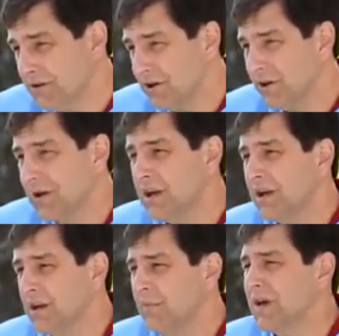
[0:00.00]
They
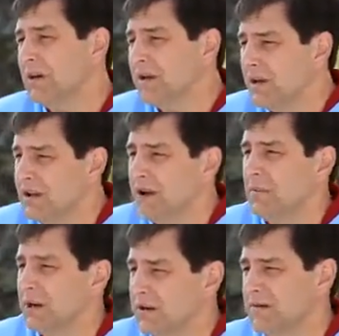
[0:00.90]
end up in
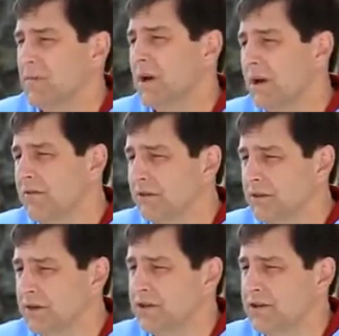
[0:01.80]
there because of
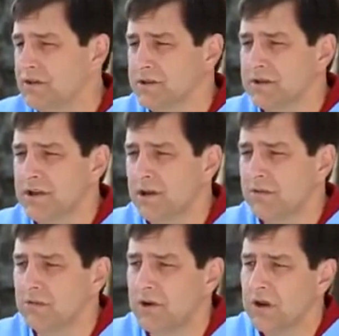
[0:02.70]
behavioral issues, and
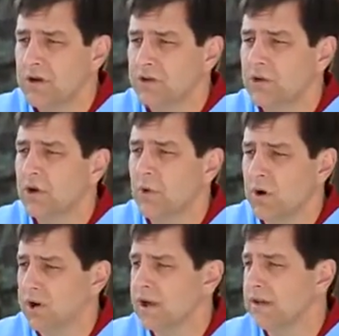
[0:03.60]
so you really
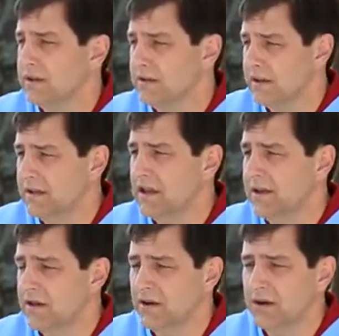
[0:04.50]
want to get
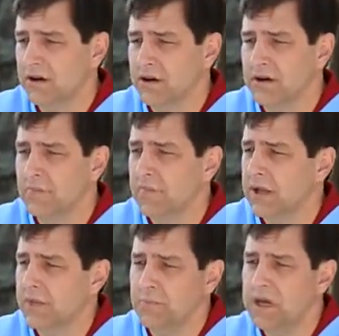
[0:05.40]
that done early.
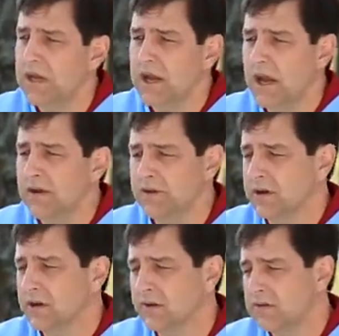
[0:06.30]
But the
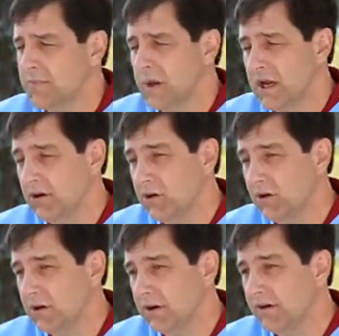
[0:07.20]
pediatric spay and
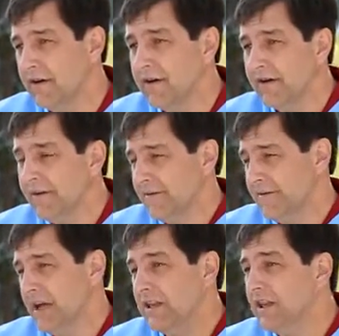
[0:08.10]
neuter,
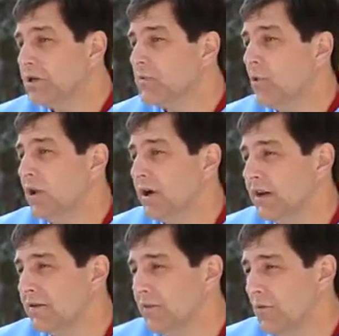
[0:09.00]
at this
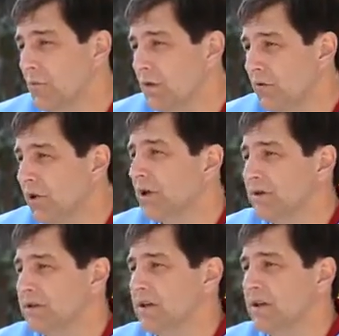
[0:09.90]
point, we really
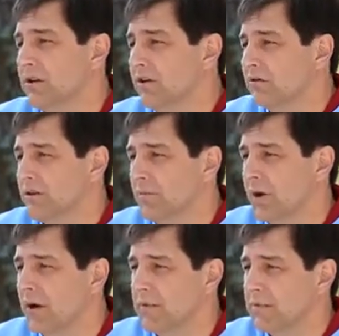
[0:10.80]
don't see long-term
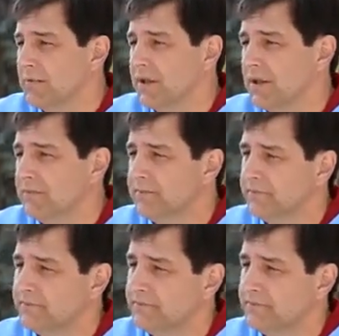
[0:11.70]
problems with it.